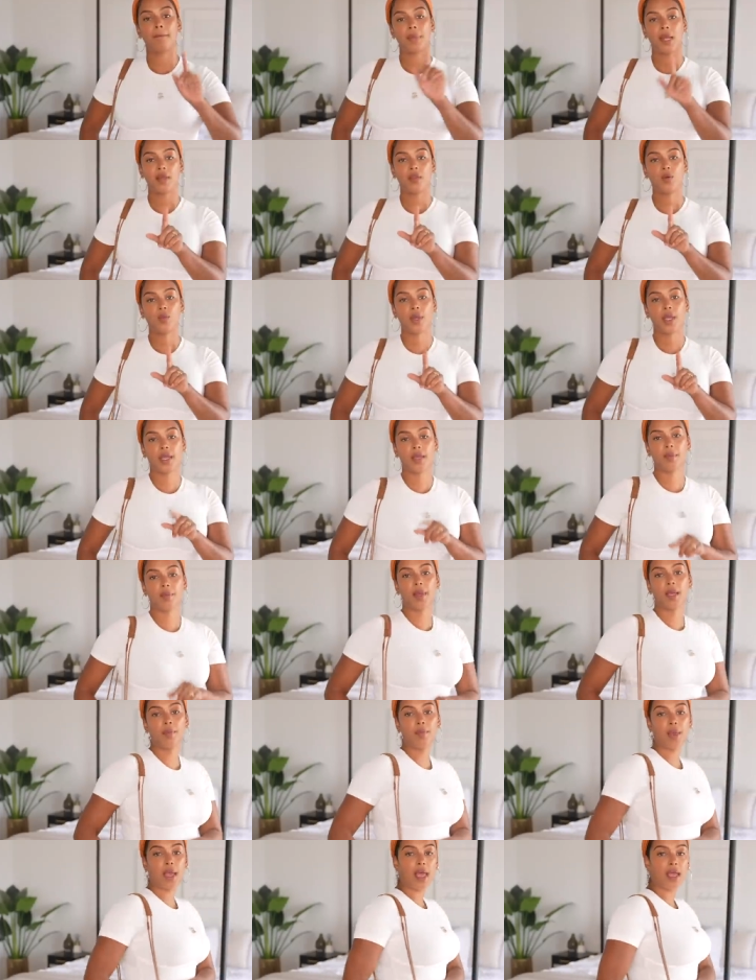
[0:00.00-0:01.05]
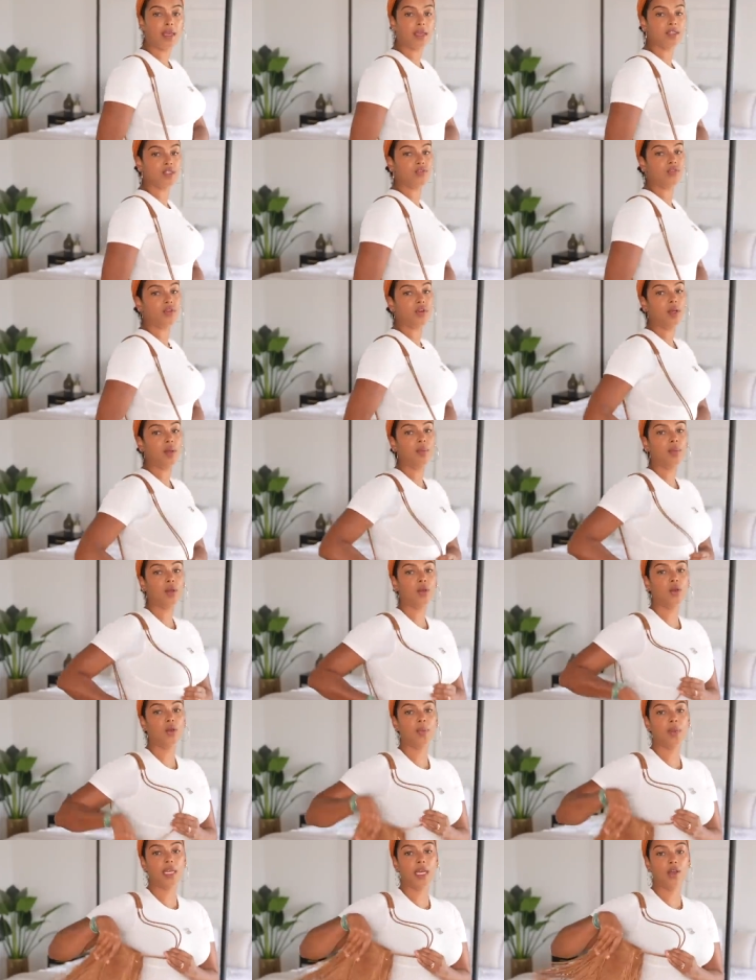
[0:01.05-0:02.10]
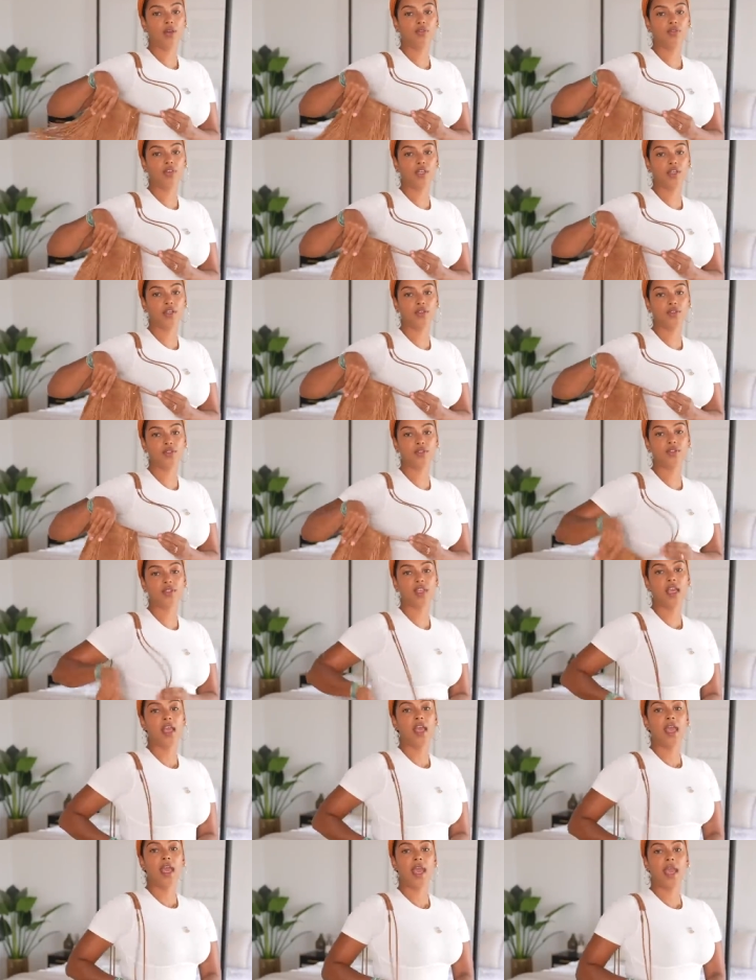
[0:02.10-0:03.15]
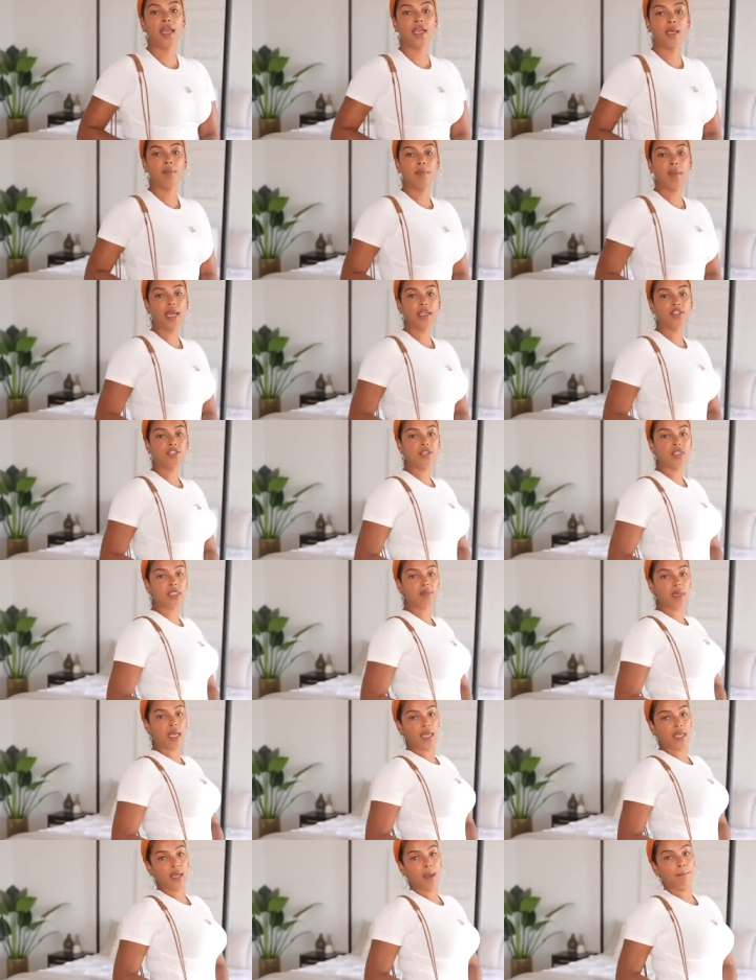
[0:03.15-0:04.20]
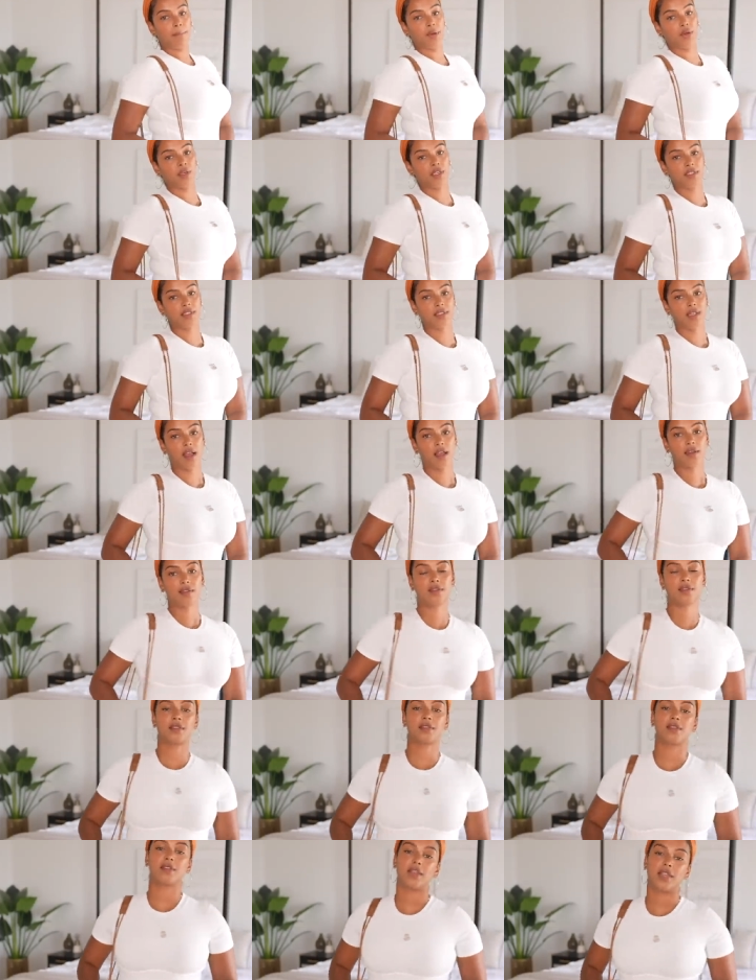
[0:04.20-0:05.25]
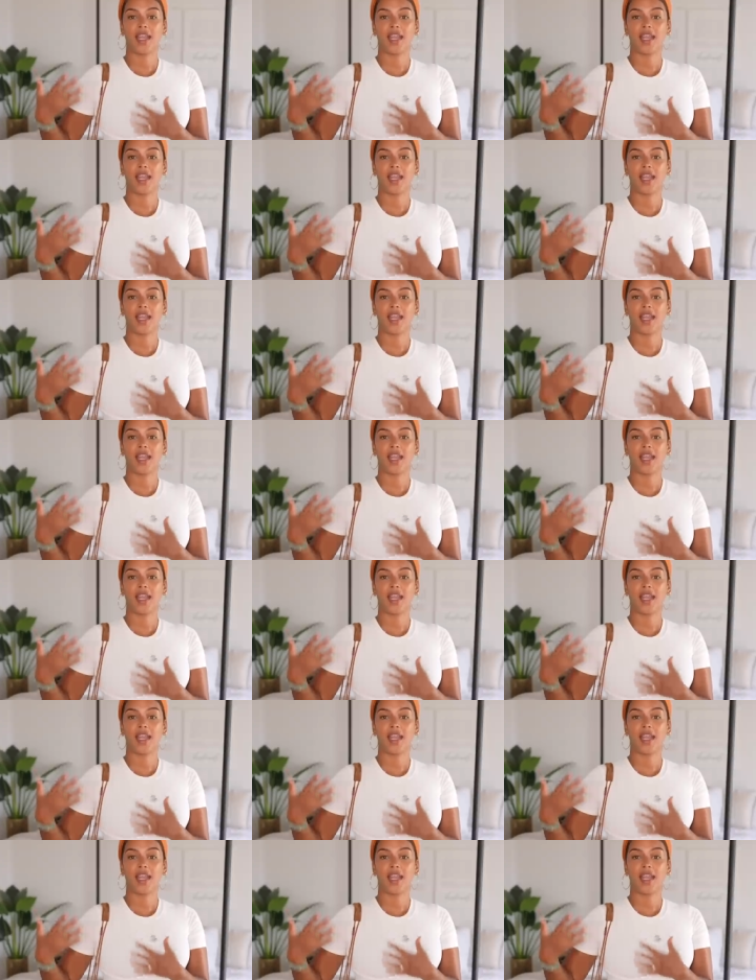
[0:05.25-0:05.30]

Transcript: By the way, my bag is from Urban Outfitters, and it matches my Birkenstocks.